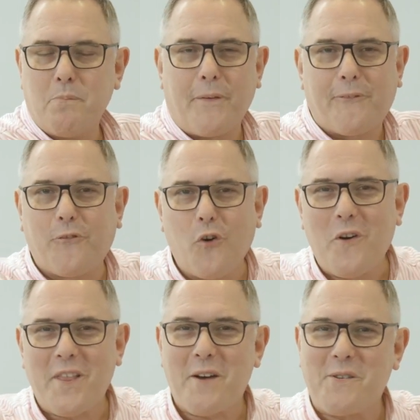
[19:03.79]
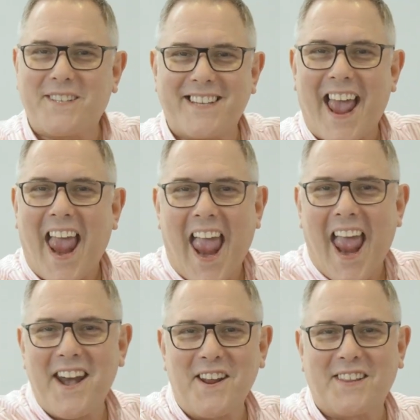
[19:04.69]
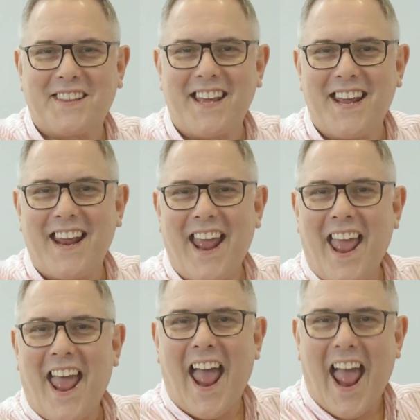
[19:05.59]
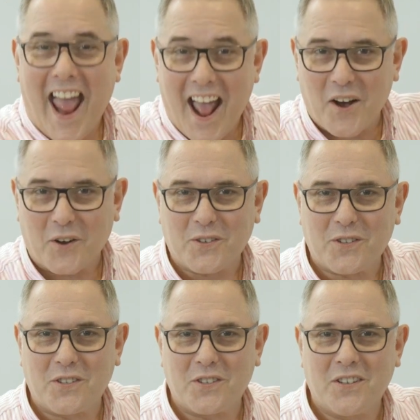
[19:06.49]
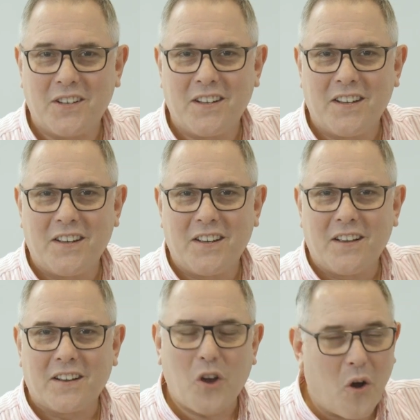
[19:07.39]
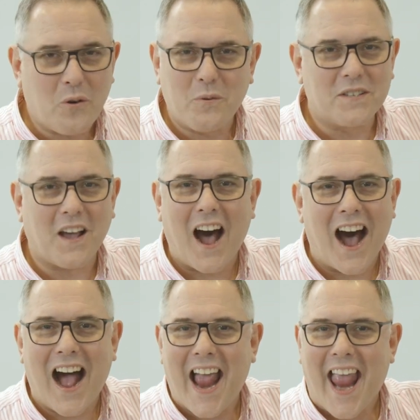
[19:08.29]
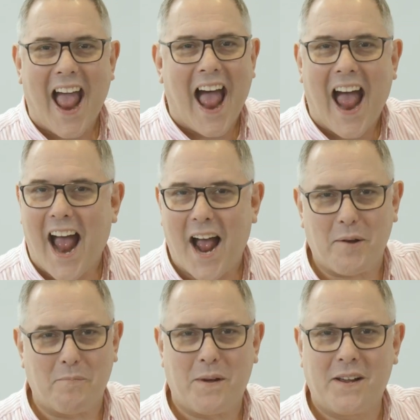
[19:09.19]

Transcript: Before there was anything else, God was I am.